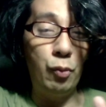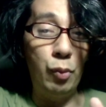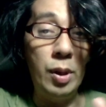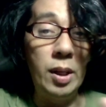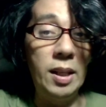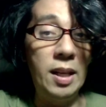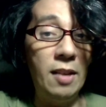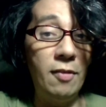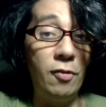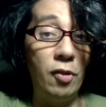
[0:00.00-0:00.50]
will
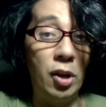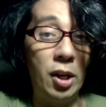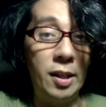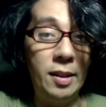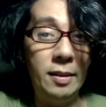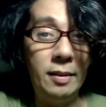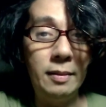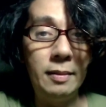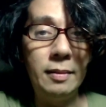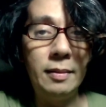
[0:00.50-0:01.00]
live
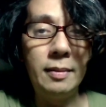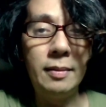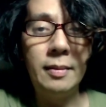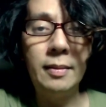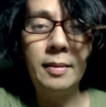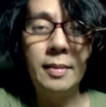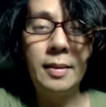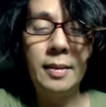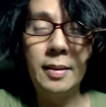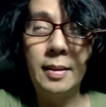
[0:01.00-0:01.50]
on,
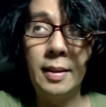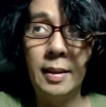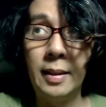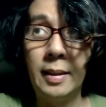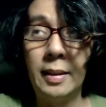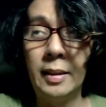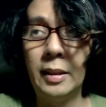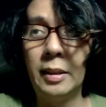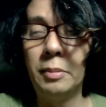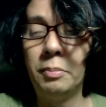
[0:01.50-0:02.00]

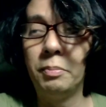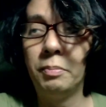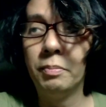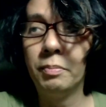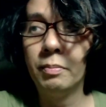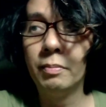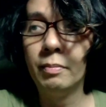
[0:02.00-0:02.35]
um,